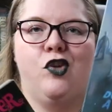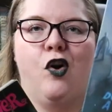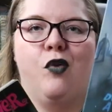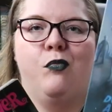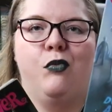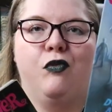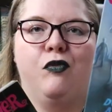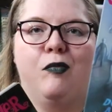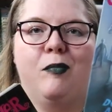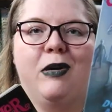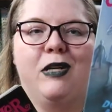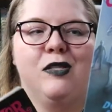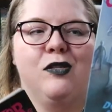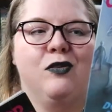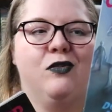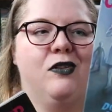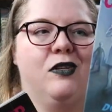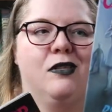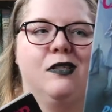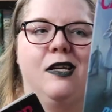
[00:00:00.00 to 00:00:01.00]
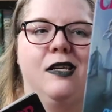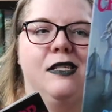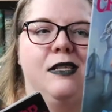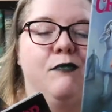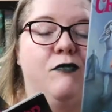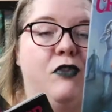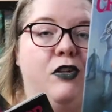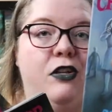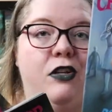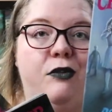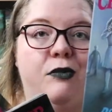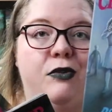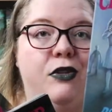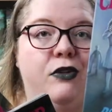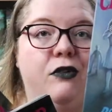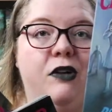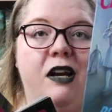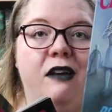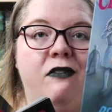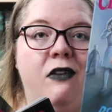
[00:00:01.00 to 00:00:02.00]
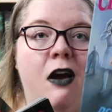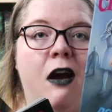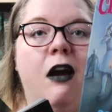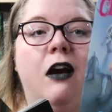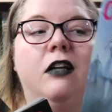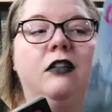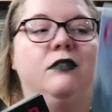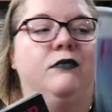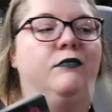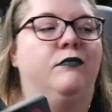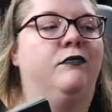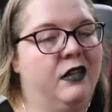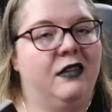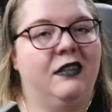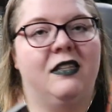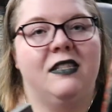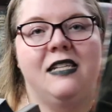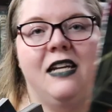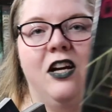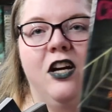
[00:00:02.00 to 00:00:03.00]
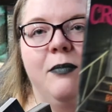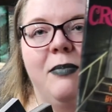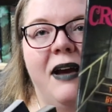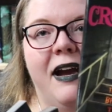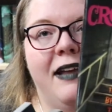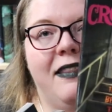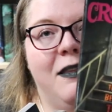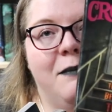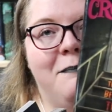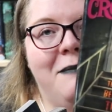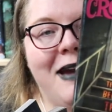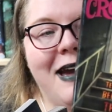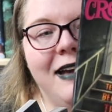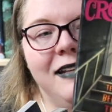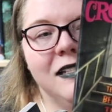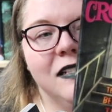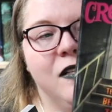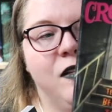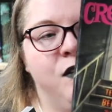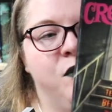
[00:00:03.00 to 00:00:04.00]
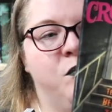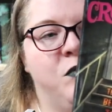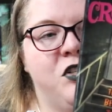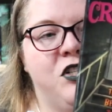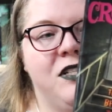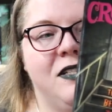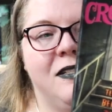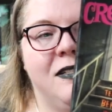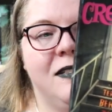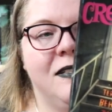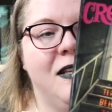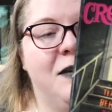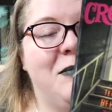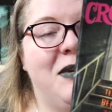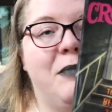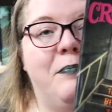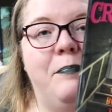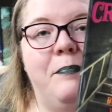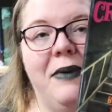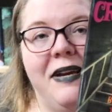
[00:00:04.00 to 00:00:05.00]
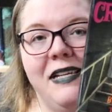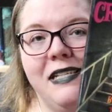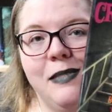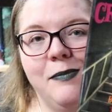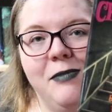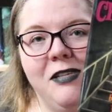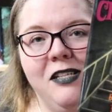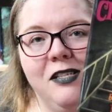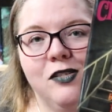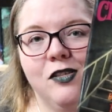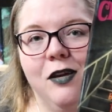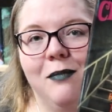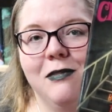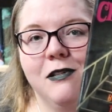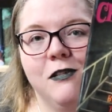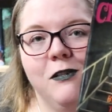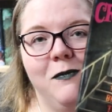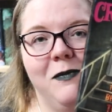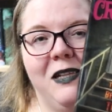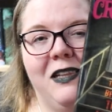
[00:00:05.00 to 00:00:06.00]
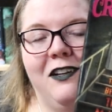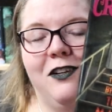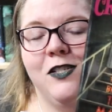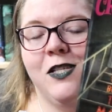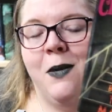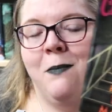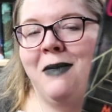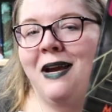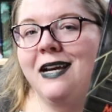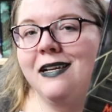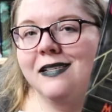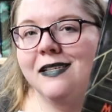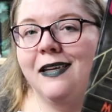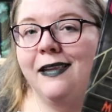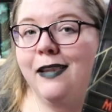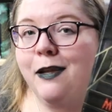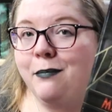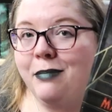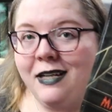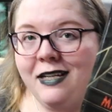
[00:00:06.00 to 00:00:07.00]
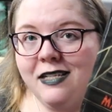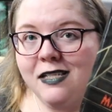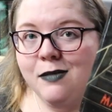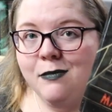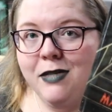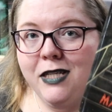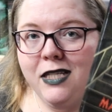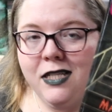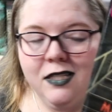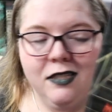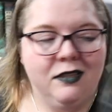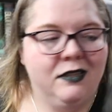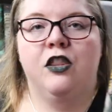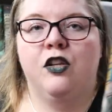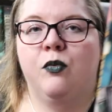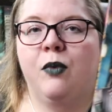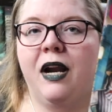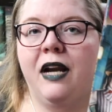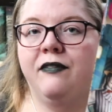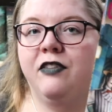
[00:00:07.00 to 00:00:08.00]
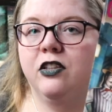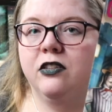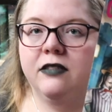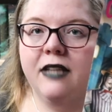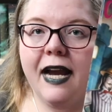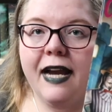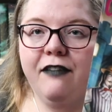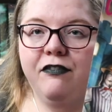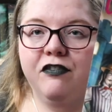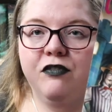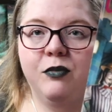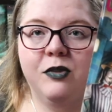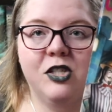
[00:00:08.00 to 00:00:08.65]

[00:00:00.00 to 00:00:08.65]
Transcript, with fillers: Don't Move a Muscle, that's got something to do with a graveyard. The Terror Behind the Mask, which is them in a basement, so I'm assuming there's a mask in the basement. The Ride of Your Life,